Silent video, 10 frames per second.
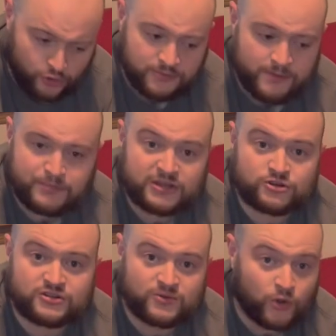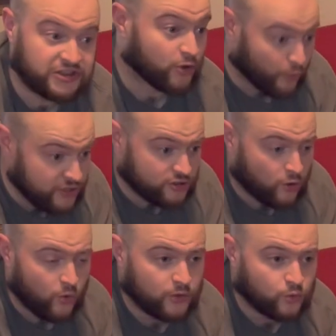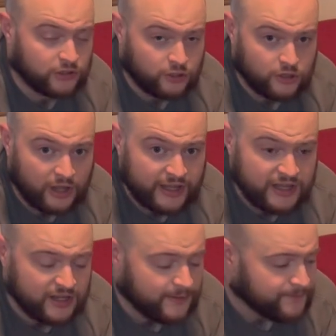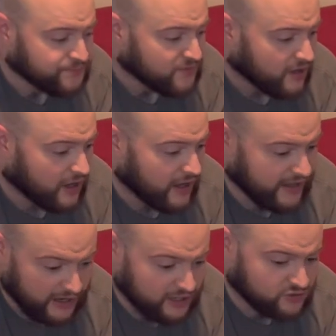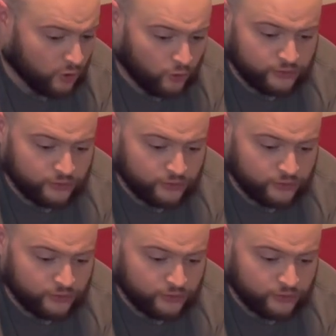him the pictures of what the original one would look like. And I told